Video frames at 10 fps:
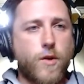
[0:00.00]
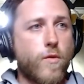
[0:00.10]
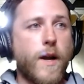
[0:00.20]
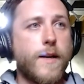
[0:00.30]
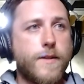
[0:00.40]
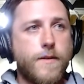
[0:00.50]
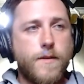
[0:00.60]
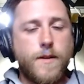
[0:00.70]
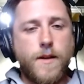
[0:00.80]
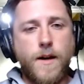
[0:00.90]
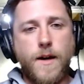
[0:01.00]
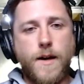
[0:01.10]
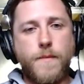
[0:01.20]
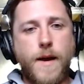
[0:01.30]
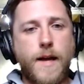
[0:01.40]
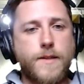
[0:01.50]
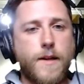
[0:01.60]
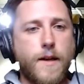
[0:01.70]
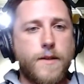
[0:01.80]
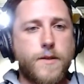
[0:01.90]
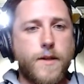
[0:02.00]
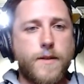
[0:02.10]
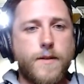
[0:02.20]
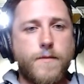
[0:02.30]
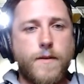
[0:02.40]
great as an instant.